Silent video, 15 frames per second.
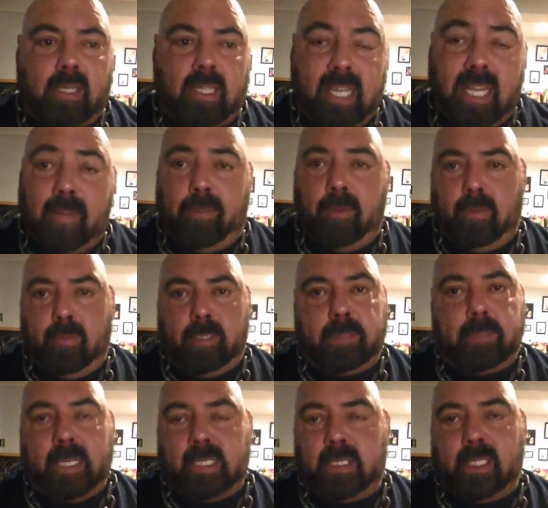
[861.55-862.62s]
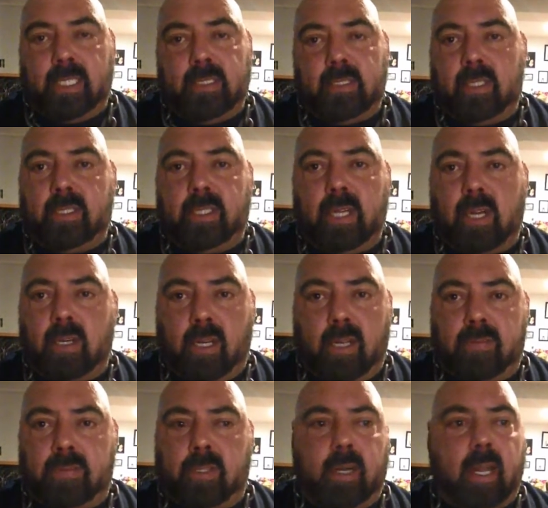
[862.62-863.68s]
Keep them, especially as a young
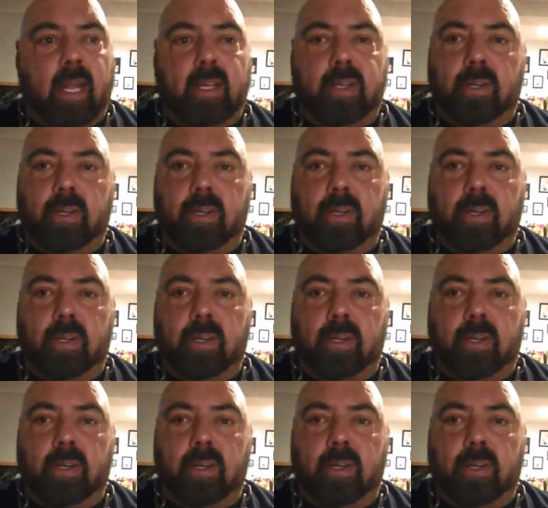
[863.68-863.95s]
lifter,